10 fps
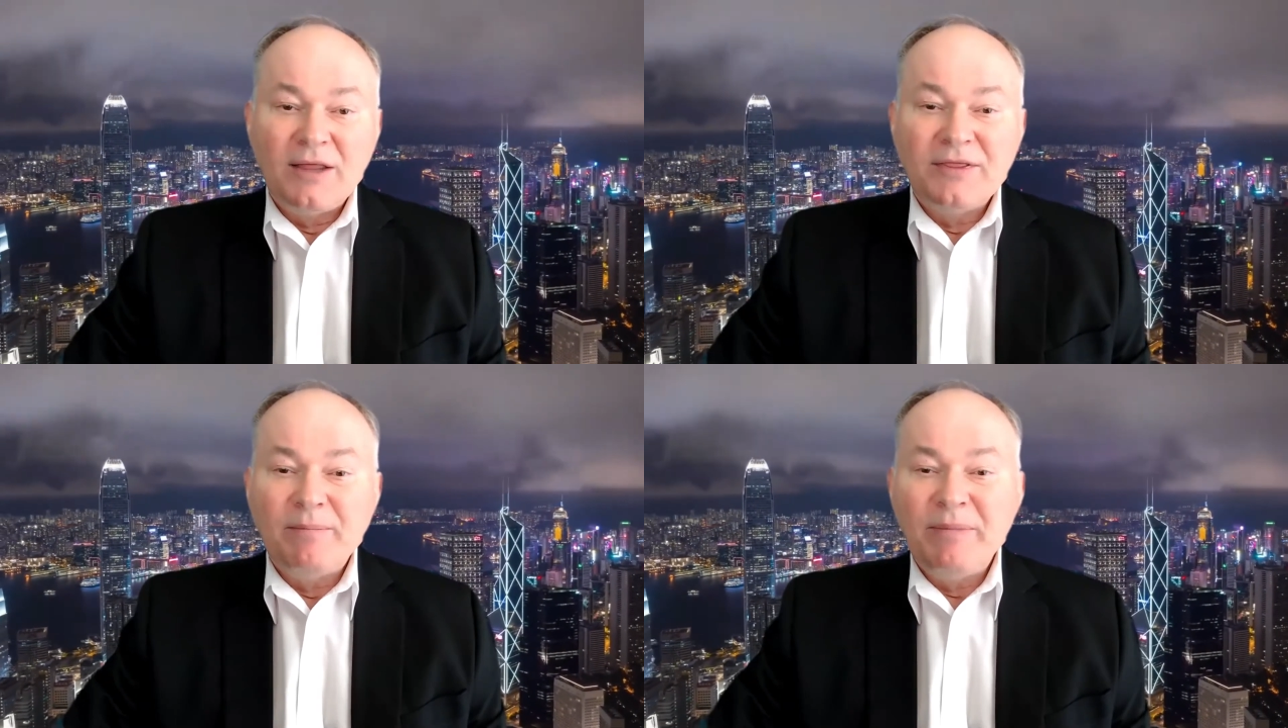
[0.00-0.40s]

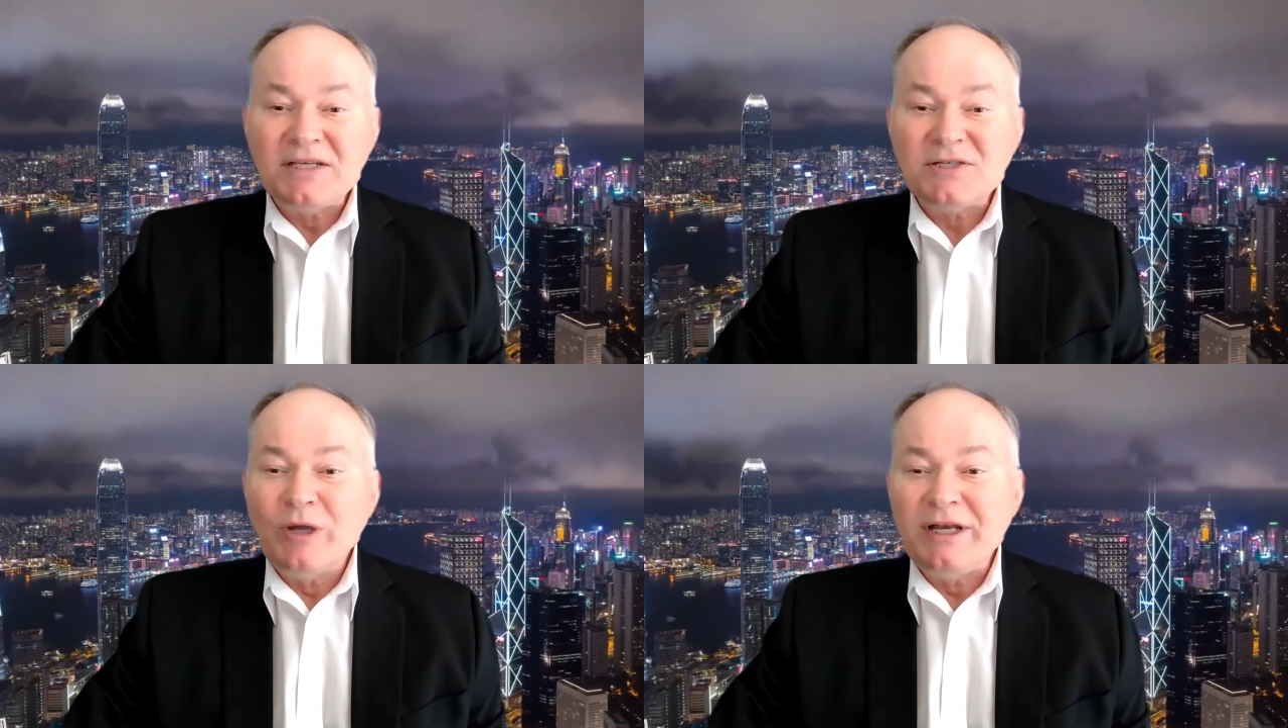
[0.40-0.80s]
The
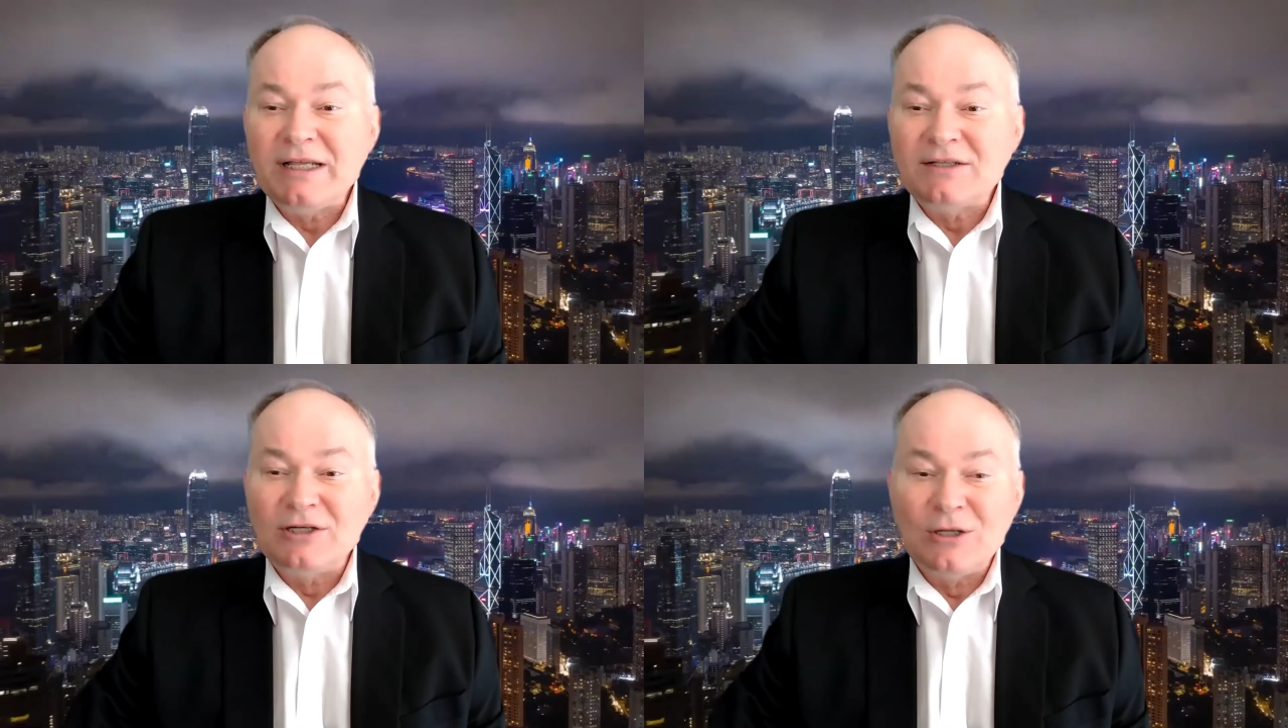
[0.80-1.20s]
best way to
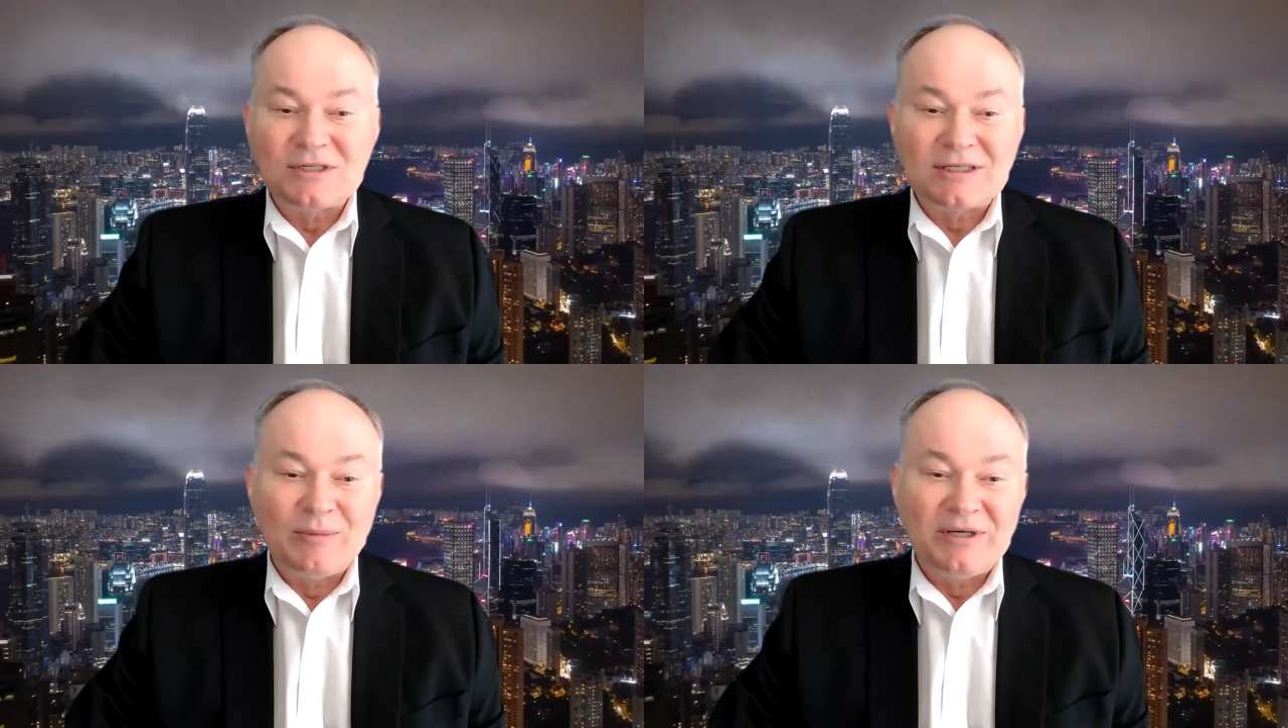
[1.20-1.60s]
get to
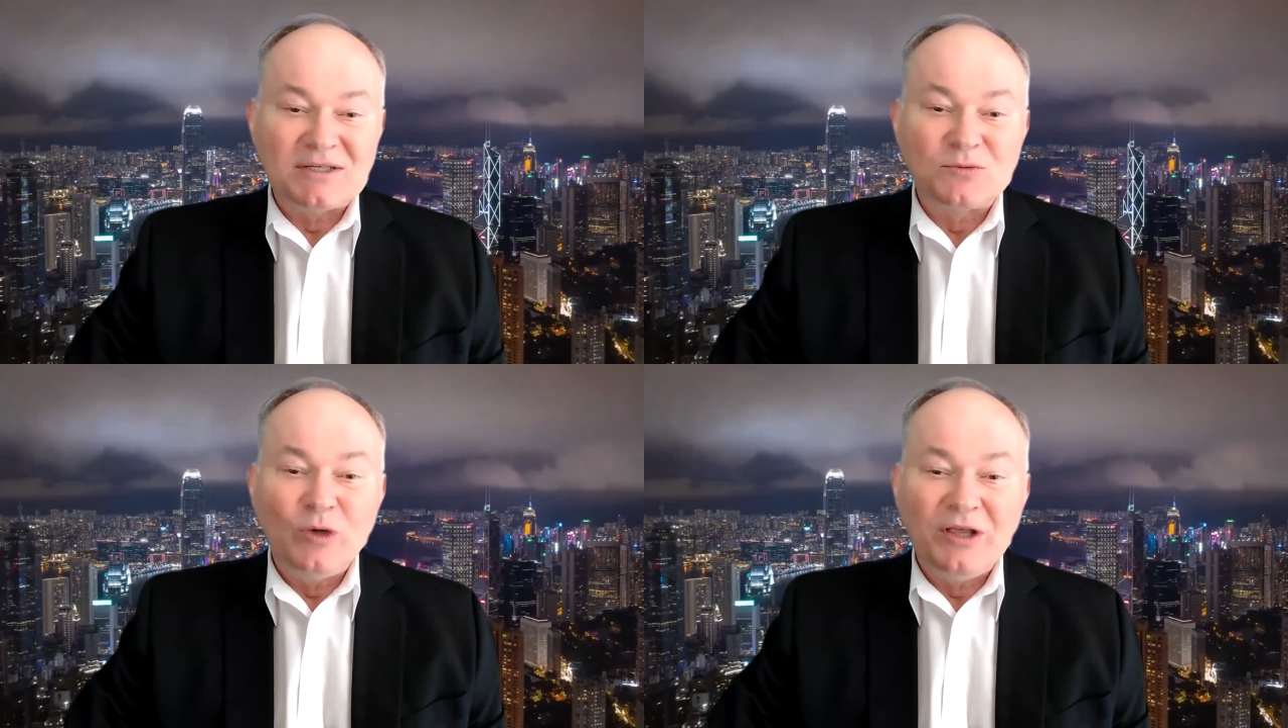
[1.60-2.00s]
know someone
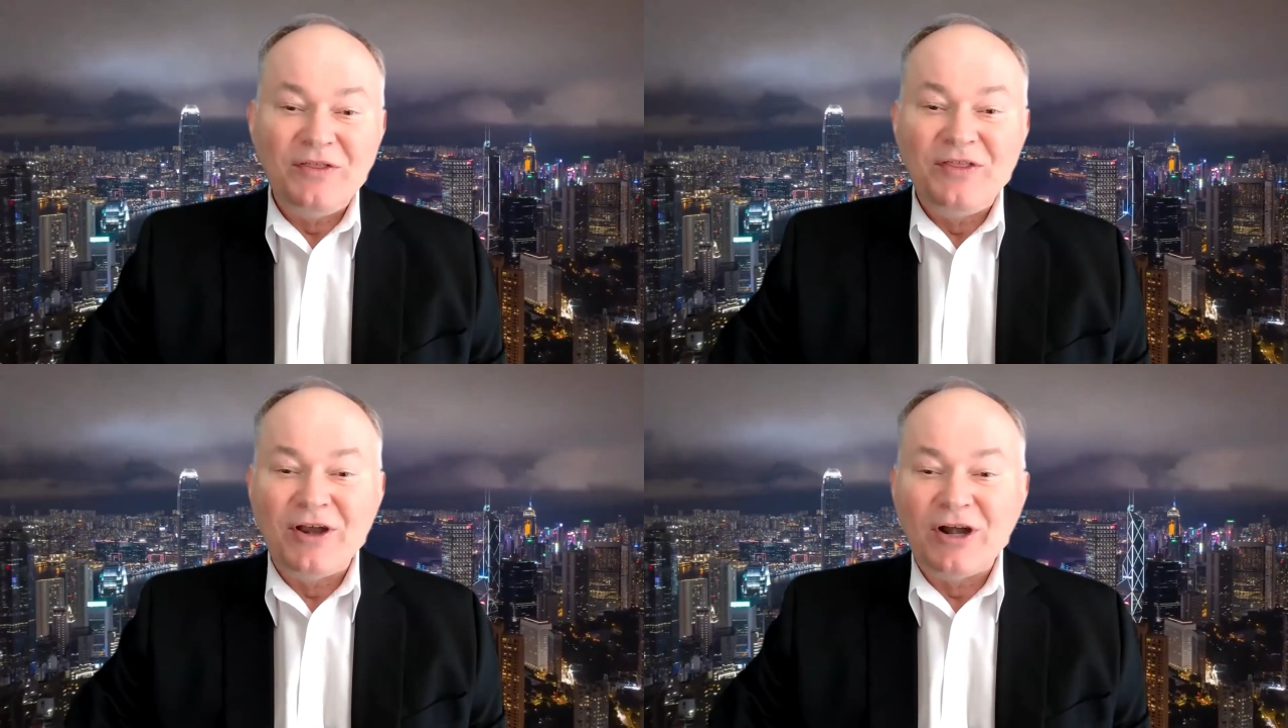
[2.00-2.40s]
is
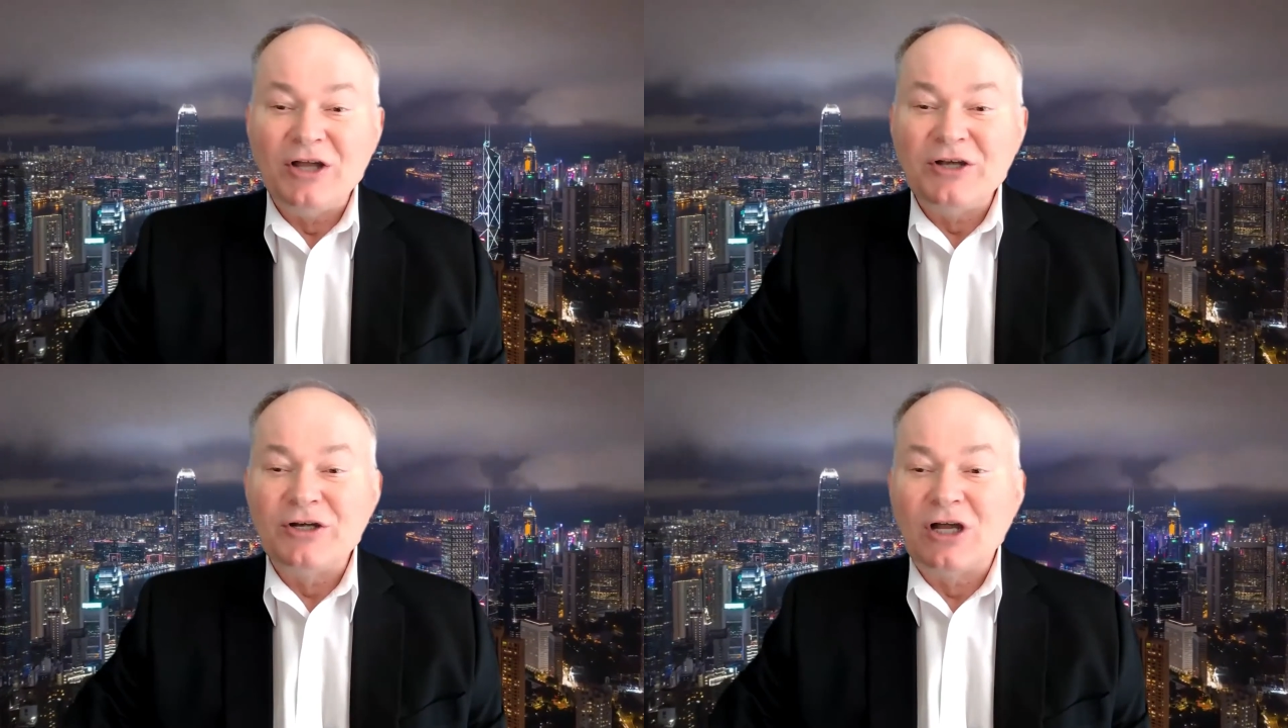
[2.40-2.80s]
when they're
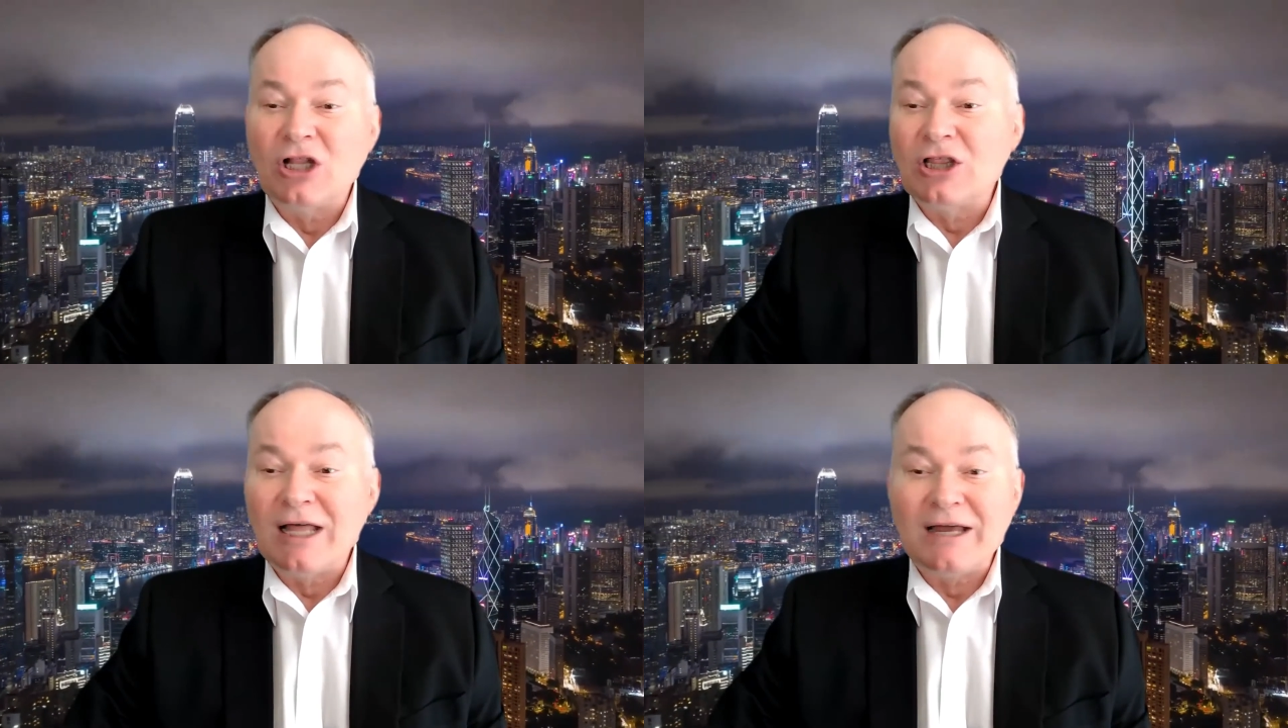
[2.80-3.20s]
under
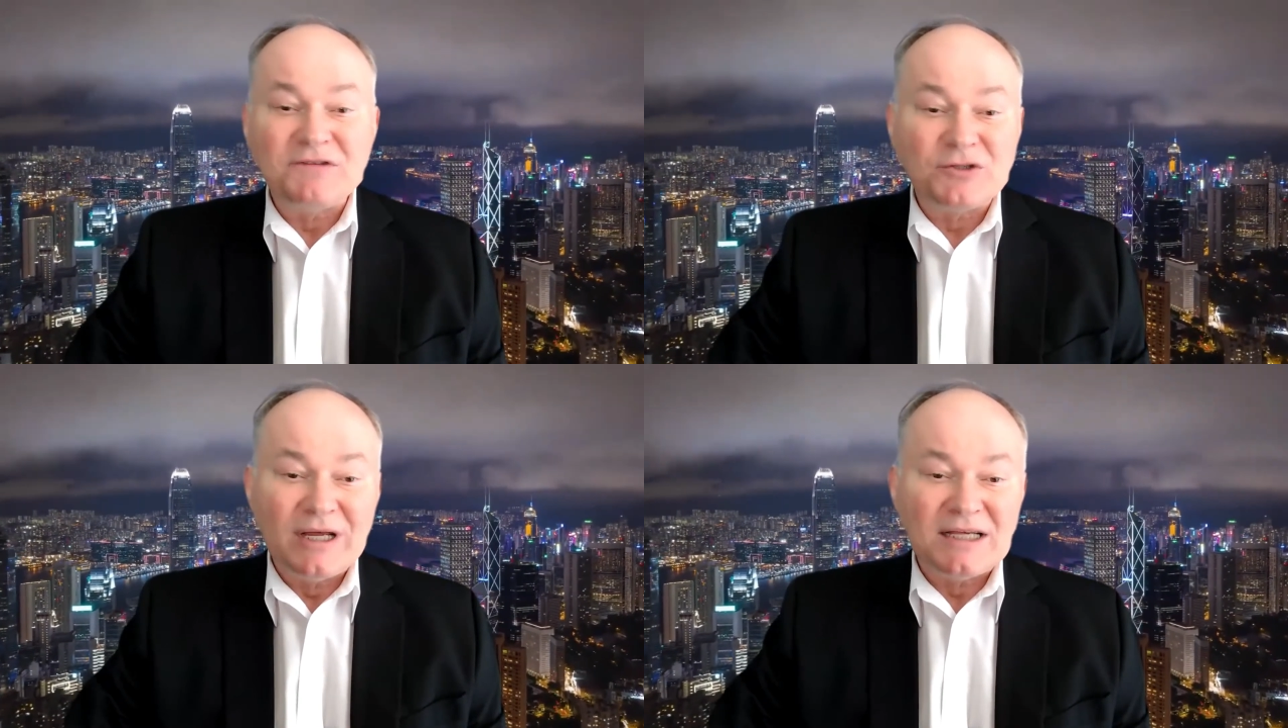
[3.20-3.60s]
a lot
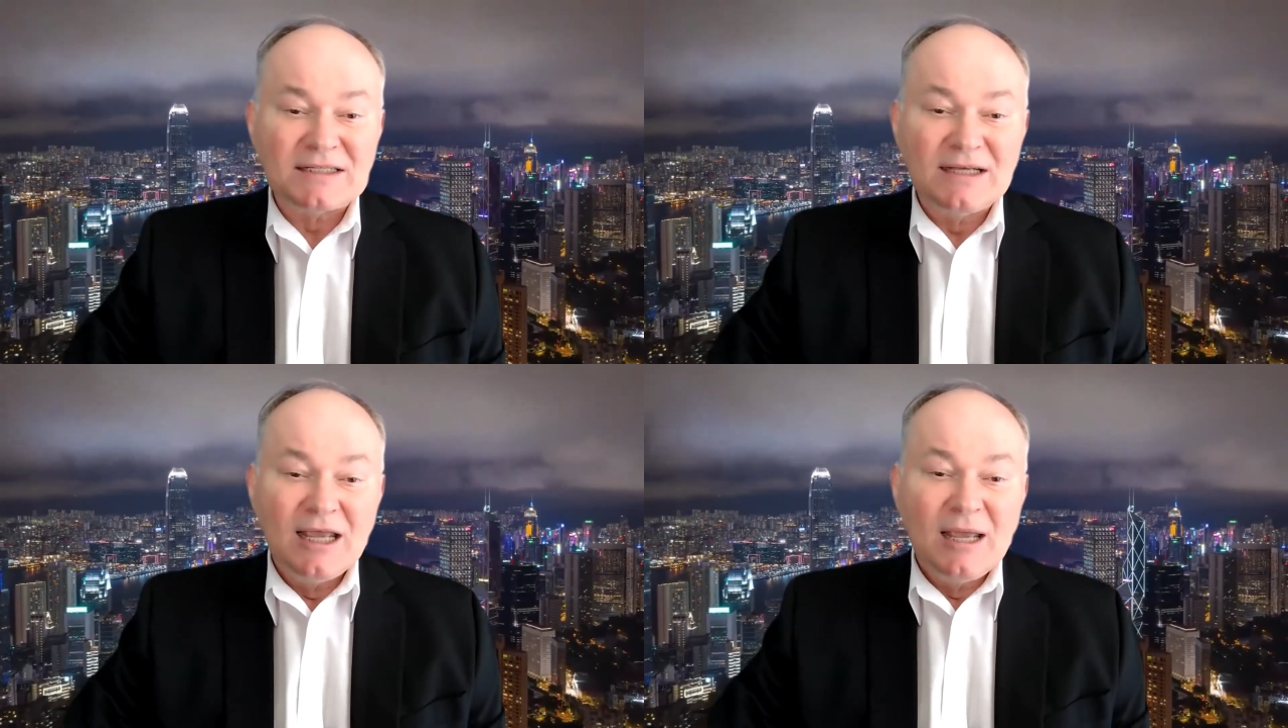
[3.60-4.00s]
of
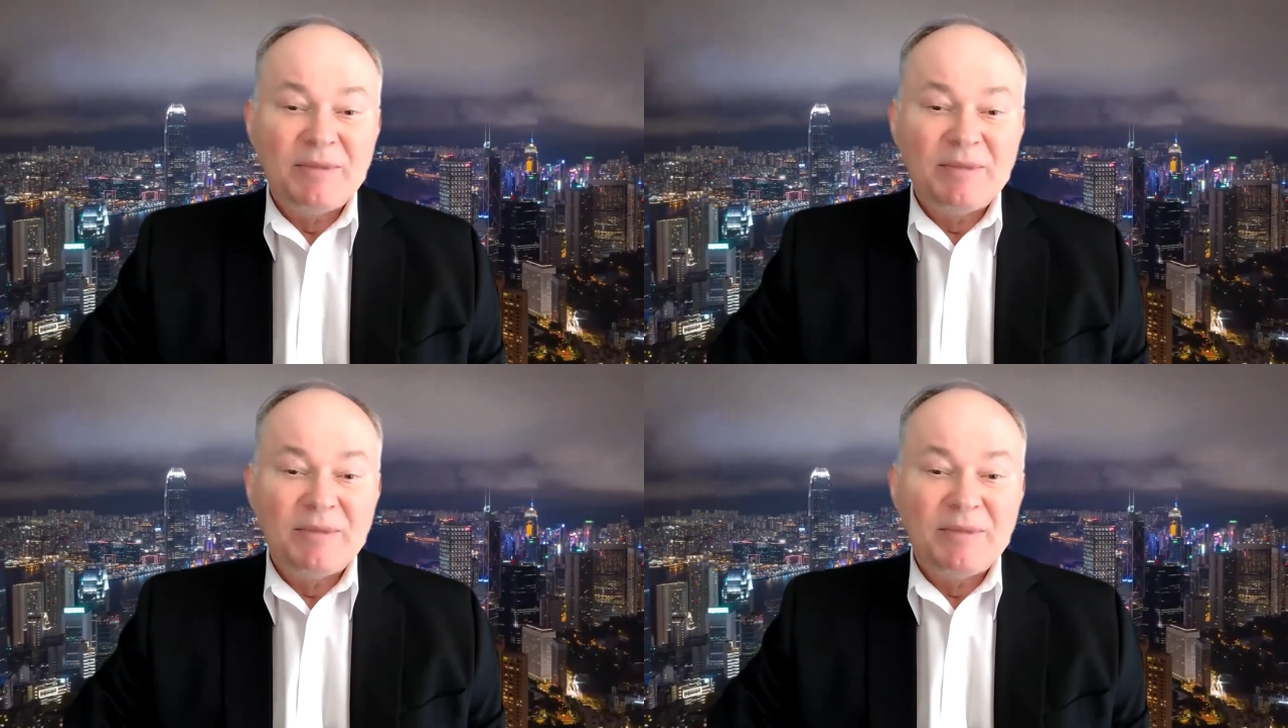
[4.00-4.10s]
stress,